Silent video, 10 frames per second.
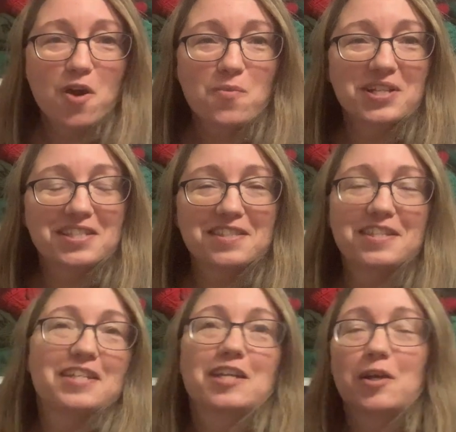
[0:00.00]
what's
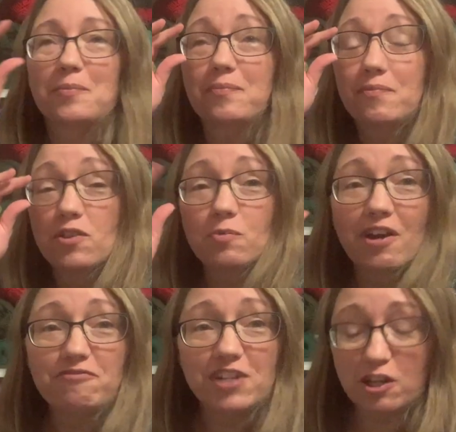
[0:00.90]
the
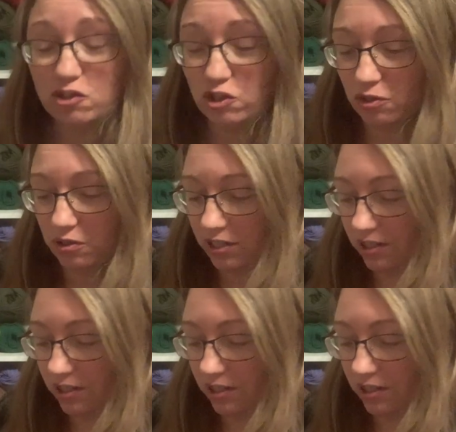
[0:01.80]
rough textured.